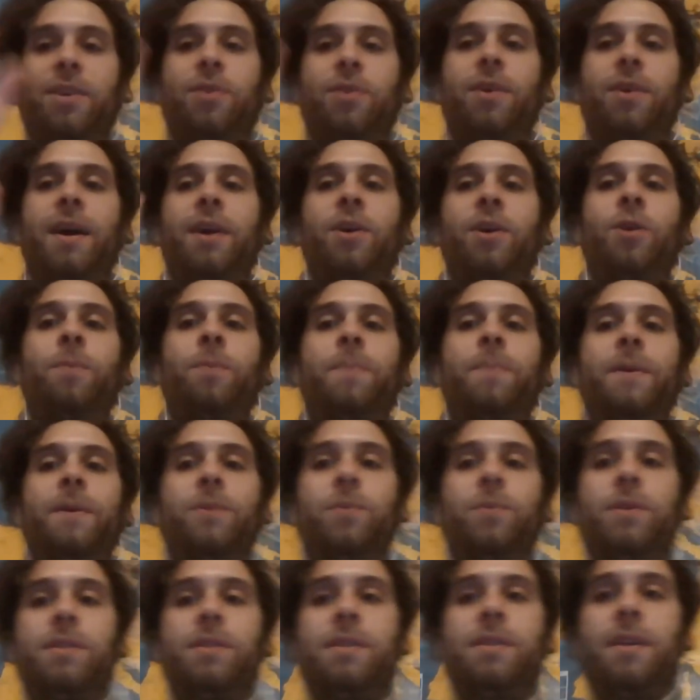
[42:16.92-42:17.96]
you. I hope it
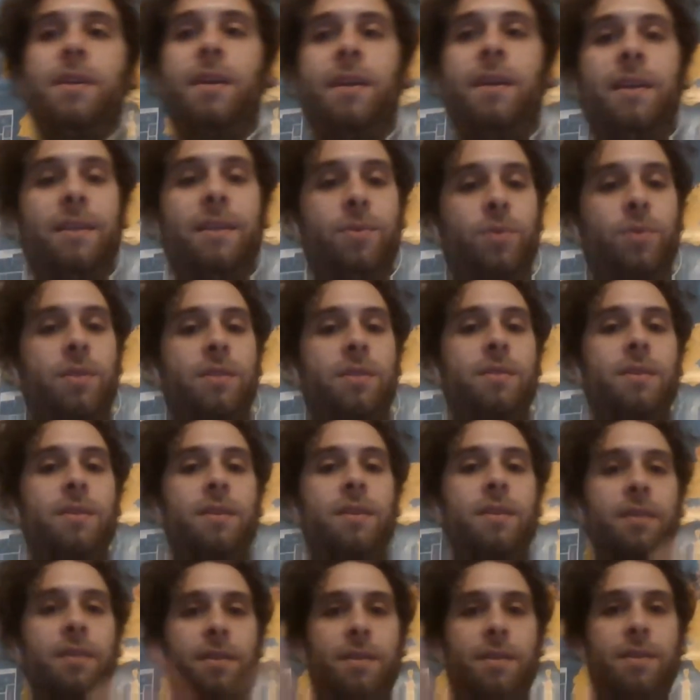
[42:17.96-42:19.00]
was
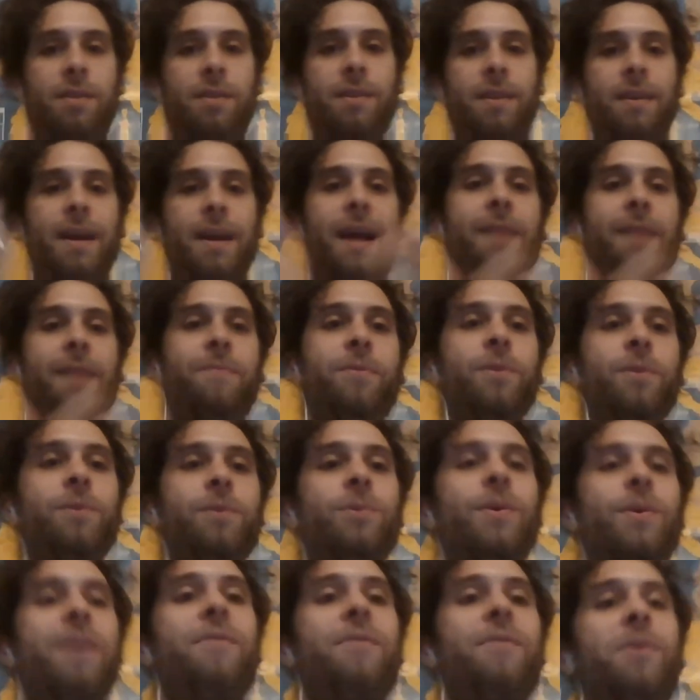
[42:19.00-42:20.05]
helpful
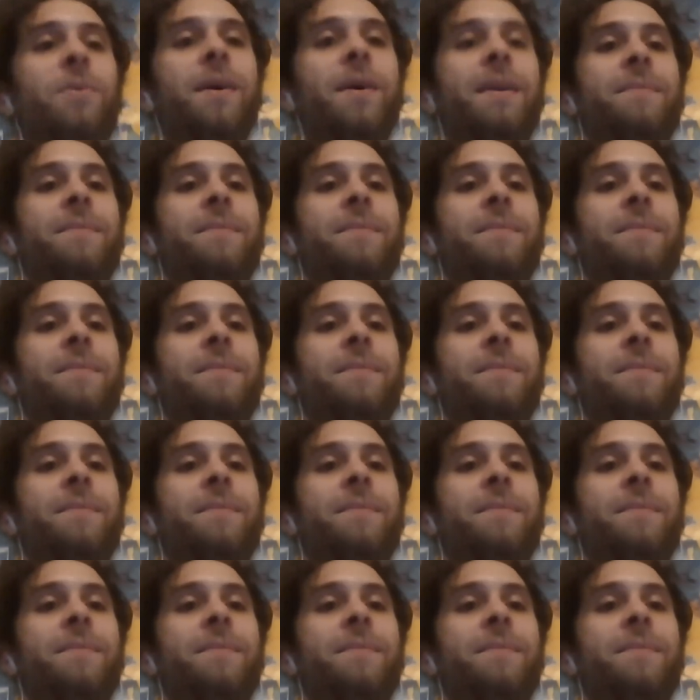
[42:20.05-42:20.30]
to everyone.